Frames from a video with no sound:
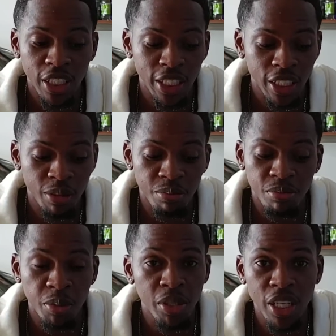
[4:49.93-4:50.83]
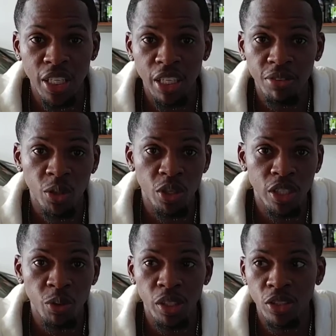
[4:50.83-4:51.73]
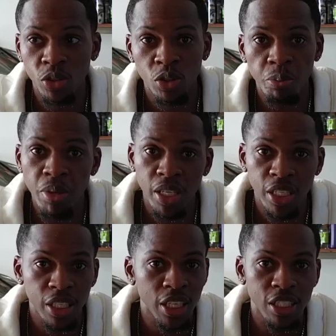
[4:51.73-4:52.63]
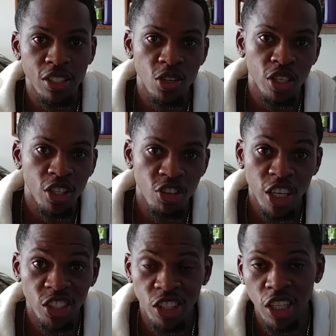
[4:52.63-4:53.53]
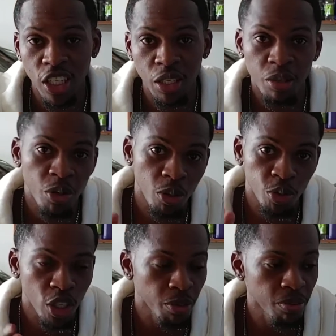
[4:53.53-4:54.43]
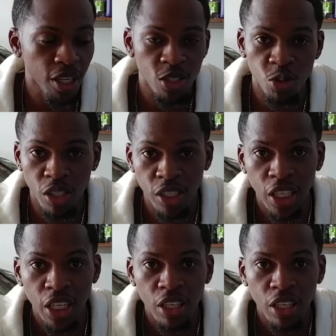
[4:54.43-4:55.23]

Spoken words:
Immediately afterwards, I went to Billy, that's down in Rockchilani. Big up to him as well.